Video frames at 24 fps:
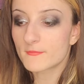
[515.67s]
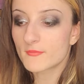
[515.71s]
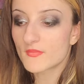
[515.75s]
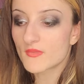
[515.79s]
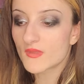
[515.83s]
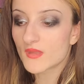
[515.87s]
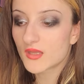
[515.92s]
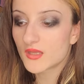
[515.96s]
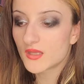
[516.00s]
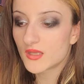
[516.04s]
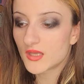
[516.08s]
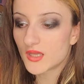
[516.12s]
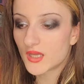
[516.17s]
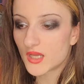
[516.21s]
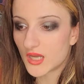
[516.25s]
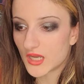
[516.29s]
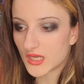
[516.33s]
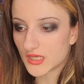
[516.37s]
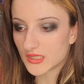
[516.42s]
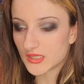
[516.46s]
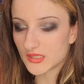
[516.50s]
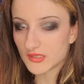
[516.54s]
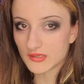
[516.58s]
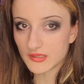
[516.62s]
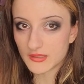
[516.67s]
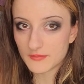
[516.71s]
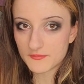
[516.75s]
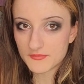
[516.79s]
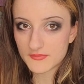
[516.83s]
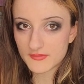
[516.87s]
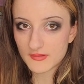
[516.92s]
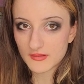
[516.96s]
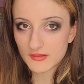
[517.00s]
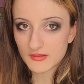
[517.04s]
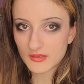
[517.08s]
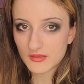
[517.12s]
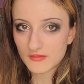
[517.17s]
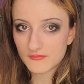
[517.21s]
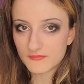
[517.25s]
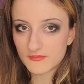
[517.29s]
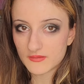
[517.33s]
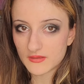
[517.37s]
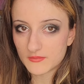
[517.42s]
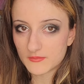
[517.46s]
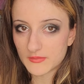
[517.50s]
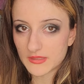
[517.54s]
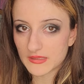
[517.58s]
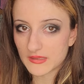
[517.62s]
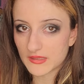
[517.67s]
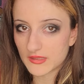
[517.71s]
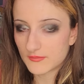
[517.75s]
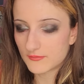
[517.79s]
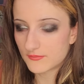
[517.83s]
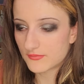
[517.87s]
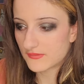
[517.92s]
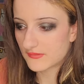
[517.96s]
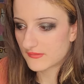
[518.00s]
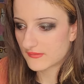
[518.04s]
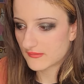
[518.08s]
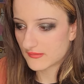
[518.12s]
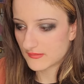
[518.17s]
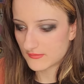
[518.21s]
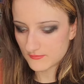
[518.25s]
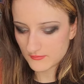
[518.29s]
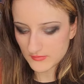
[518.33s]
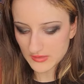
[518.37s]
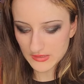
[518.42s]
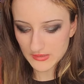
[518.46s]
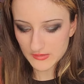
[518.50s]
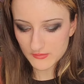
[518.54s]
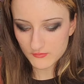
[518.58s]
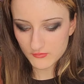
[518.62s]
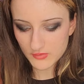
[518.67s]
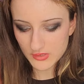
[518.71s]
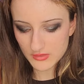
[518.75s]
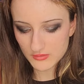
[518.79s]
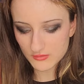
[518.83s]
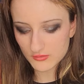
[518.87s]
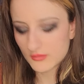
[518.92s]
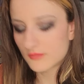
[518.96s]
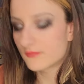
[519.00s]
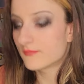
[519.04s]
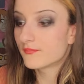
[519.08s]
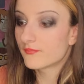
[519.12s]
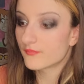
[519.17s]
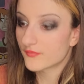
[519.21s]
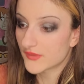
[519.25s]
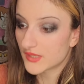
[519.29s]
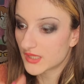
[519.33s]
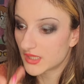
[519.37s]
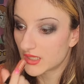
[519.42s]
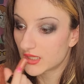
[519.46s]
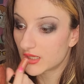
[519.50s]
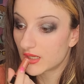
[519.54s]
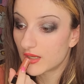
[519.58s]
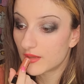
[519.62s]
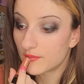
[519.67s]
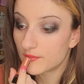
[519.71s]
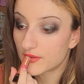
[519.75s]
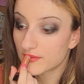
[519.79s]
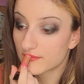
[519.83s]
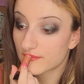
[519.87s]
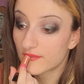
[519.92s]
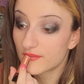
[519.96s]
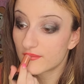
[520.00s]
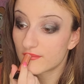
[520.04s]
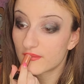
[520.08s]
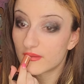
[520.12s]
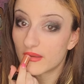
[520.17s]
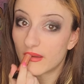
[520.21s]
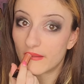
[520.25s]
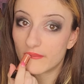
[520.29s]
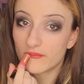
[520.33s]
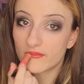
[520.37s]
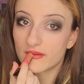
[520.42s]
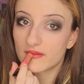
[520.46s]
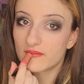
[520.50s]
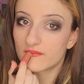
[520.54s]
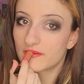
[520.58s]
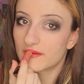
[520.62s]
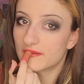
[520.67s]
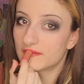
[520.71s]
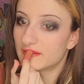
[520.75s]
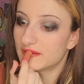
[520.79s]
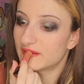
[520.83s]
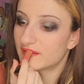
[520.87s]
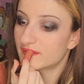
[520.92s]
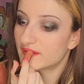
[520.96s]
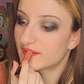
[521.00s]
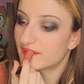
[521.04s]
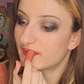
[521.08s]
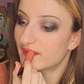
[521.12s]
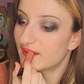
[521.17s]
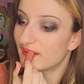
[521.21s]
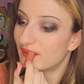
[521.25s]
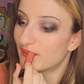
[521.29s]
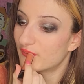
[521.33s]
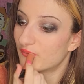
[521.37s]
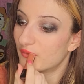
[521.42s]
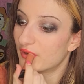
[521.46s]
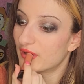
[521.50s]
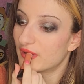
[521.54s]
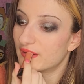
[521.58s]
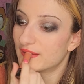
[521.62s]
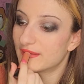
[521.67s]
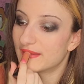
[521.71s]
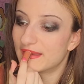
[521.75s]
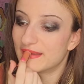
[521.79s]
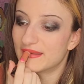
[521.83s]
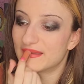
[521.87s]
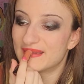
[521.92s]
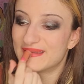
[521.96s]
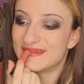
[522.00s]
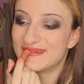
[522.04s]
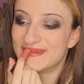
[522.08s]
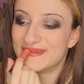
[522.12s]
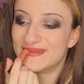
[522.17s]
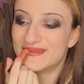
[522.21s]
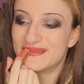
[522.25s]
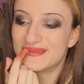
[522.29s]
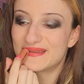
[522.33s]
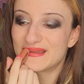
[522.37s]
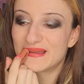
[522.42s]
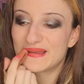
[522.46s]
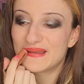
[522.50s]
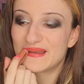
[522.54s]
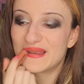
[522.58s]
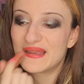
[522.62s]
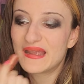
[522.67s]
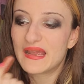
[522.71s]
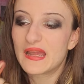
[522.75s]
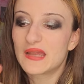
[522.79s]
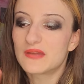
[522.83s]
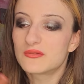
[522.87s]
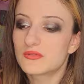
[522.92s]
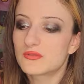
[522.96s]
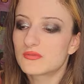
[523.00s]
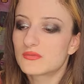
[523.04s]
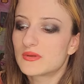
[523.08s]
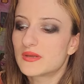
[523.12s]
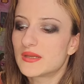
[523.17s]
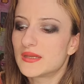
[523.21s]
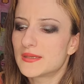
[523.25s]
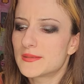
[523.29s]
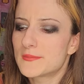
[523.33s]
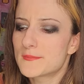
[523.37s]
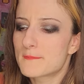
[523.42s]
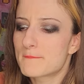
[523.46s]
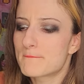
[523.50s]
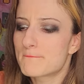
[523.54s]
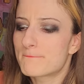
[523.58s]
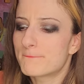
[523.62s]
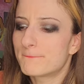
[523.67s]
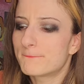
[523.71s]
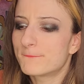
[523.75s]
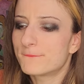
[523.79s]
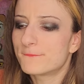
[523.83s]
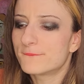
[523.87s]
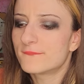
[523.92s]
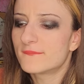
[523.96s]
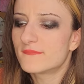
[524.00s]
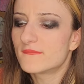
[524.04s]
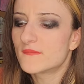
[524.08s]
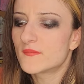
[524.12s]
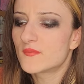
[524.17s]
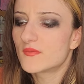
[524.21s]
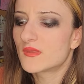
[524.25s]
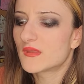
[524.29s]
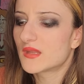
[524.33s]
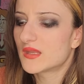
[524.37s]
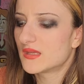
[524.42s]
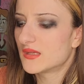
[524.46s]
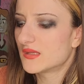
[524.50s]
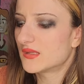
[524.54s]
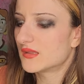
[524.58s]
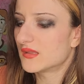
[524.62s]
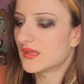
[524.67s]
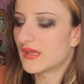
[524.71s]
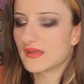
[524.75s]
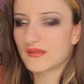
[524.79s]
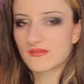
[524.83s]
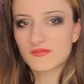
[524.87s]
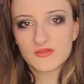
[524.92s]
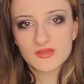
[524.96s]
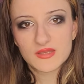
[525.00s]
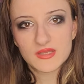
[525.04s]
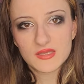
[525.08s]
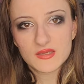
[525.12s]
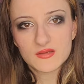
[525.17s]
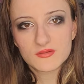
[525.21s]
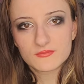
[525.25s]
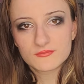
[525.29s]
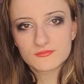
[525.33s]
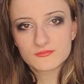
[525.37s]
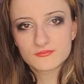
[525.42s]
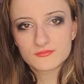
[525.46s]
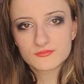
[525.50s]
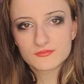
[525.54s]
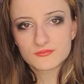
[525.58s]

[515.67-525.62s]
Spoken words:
I need lipstick. I feel my lips being weird. I'm also not wearing foundation today. I'm wearing that tint I was wearing last video.